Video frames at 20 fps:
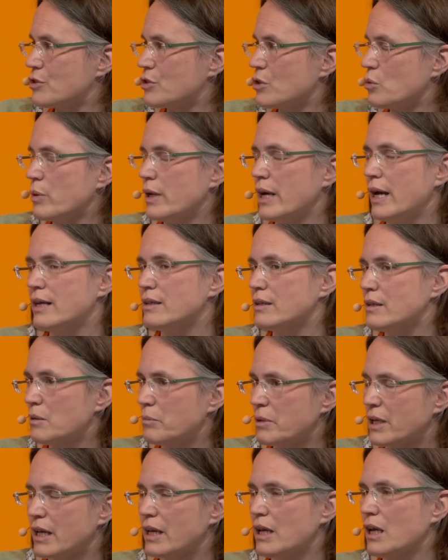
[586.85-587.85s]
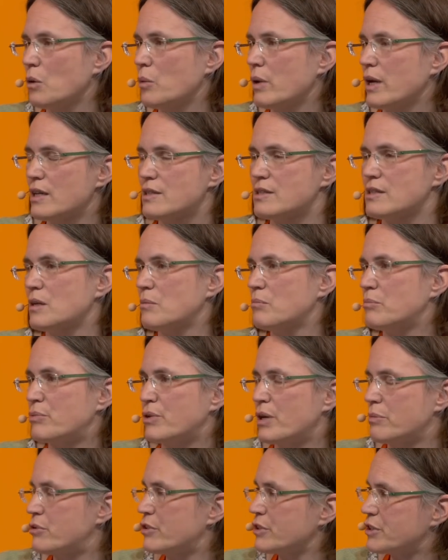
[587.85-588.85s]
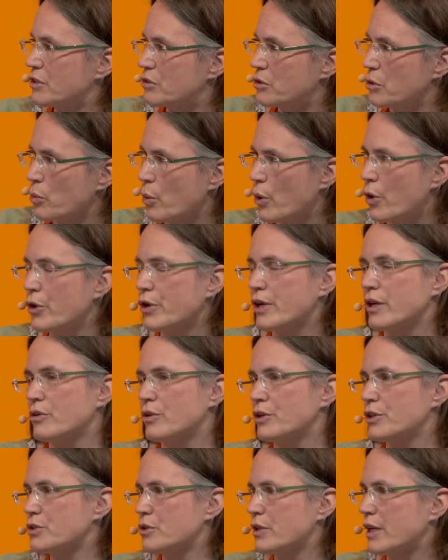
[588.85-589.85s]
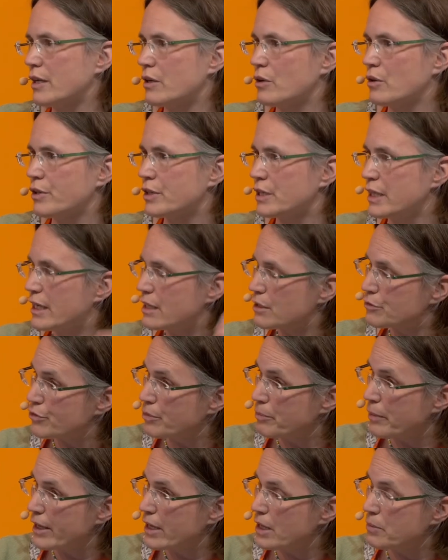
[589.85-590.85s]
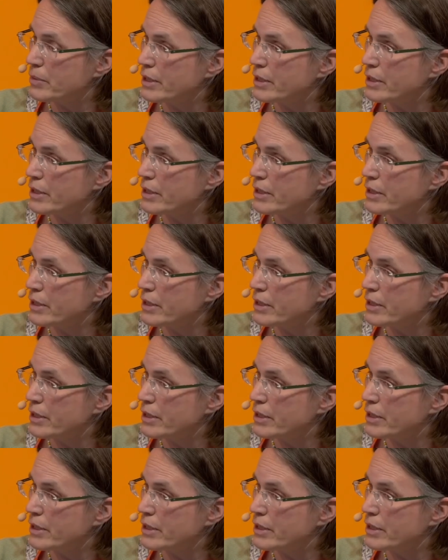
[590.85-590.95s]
So we had, in the beginning, we had some preparatory work in order to get all the data from there.